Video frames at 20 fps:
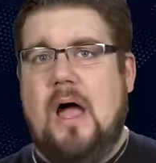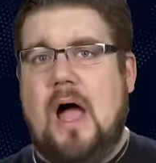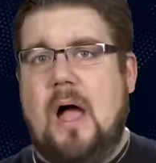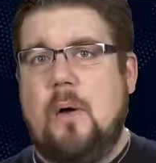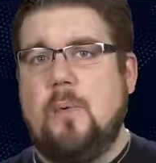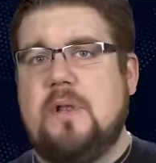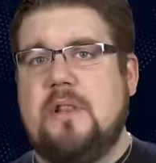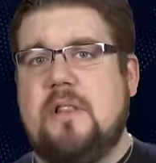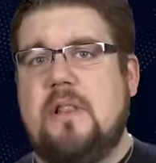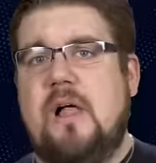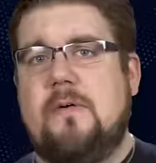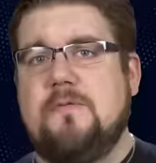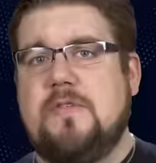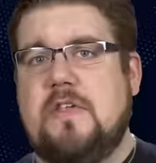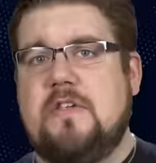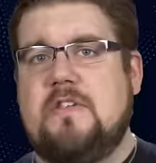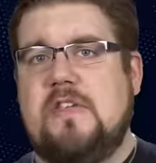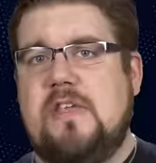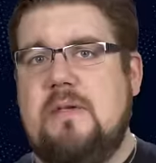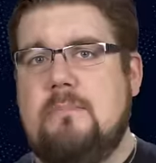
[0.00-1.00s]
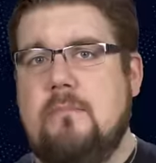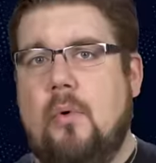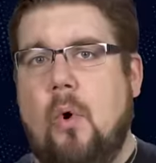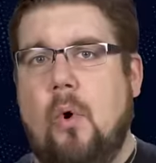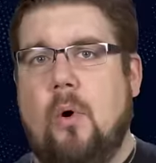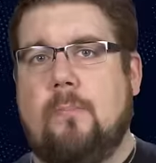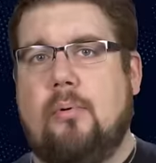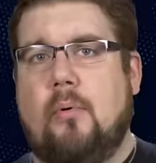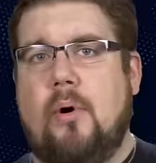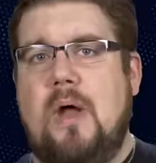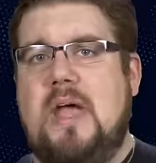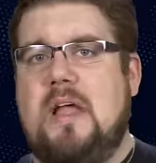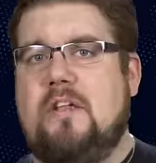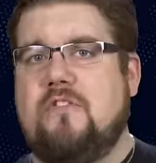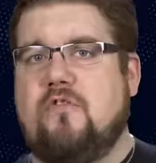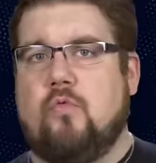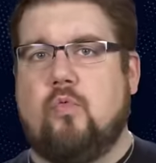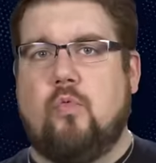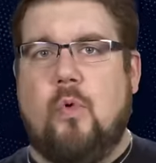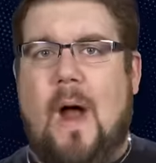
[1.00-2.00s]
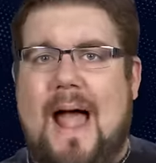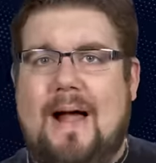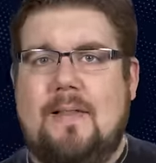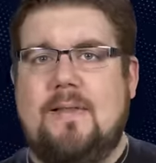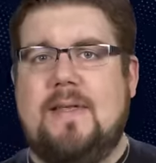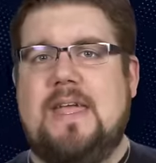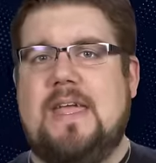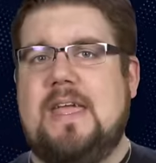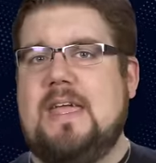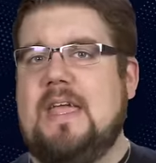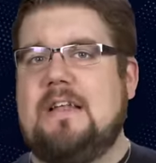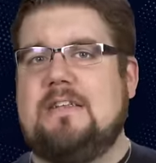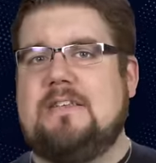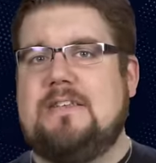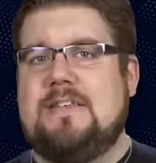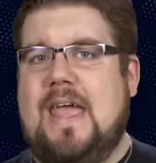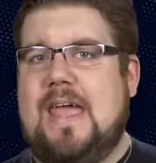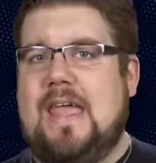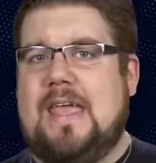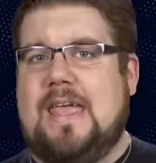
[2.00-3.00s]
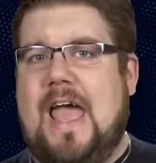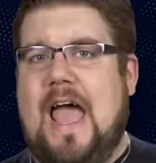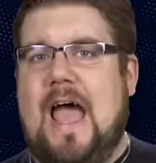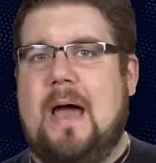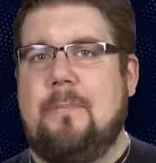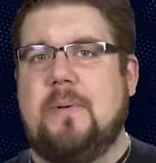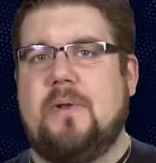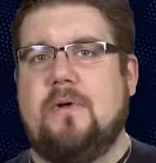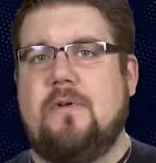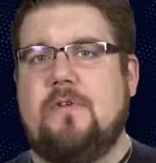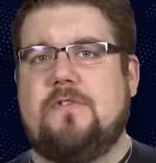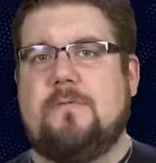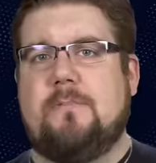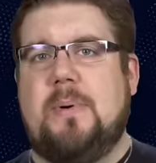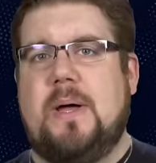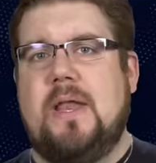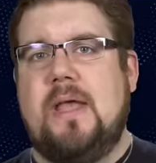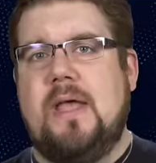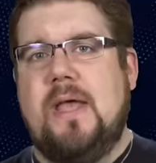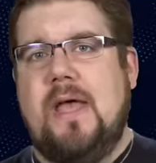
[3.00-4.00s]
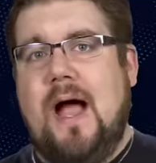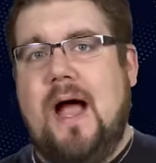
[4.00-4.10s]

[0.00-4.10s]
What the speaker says: I would love to see more brands rallying at state capitals, but